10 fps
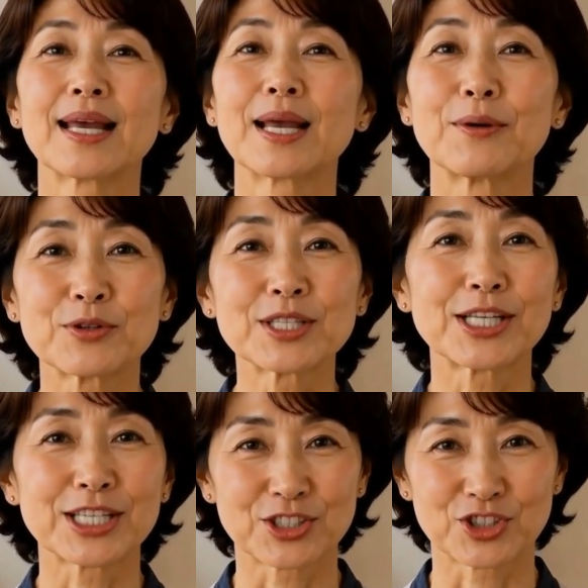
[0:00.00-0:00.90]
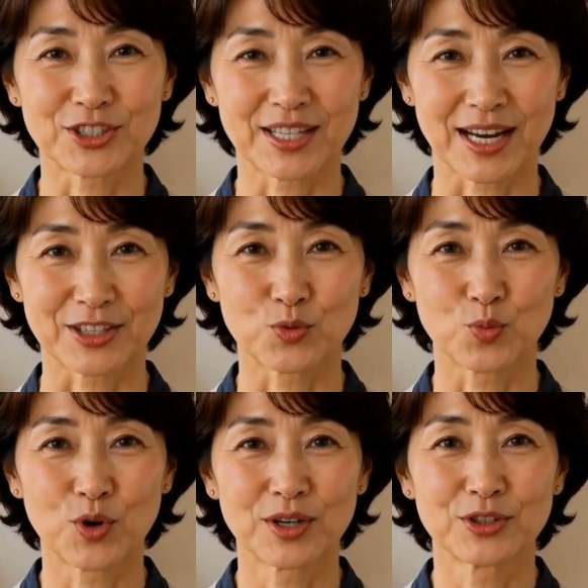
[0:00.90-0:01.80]
Every kitchen has
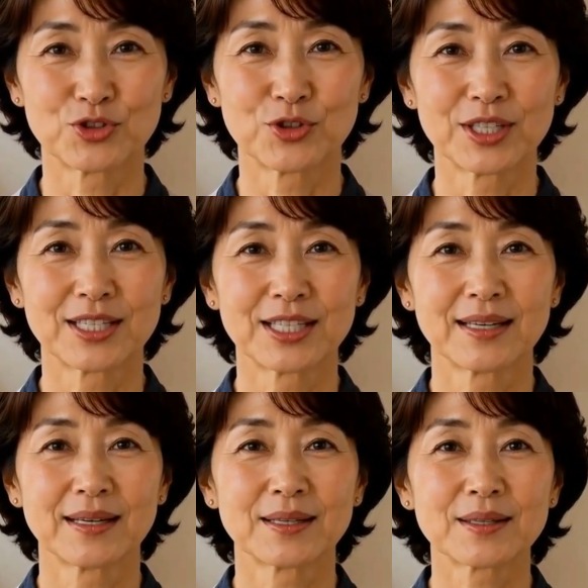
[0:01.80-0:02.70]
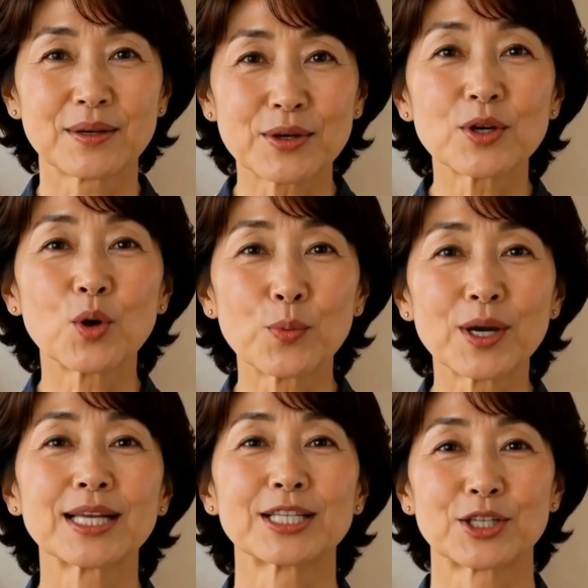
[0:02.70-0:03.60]
one trick.
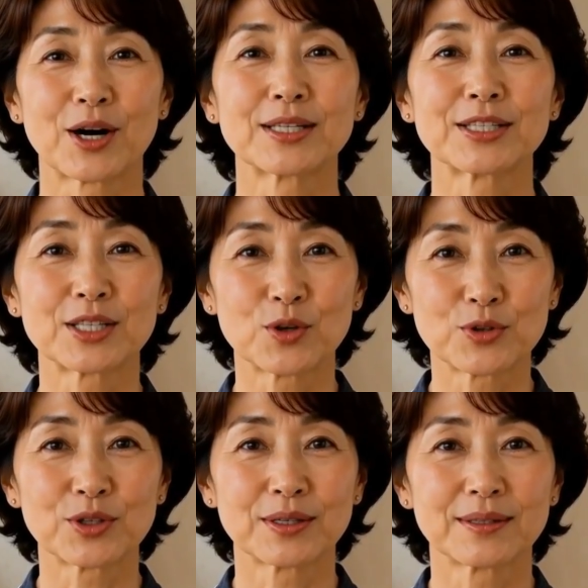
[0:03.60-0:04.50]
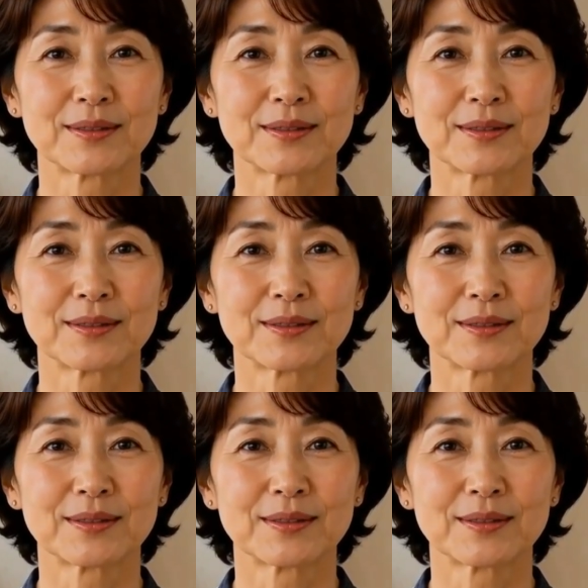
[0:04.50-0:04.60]
Nobody taught the owner.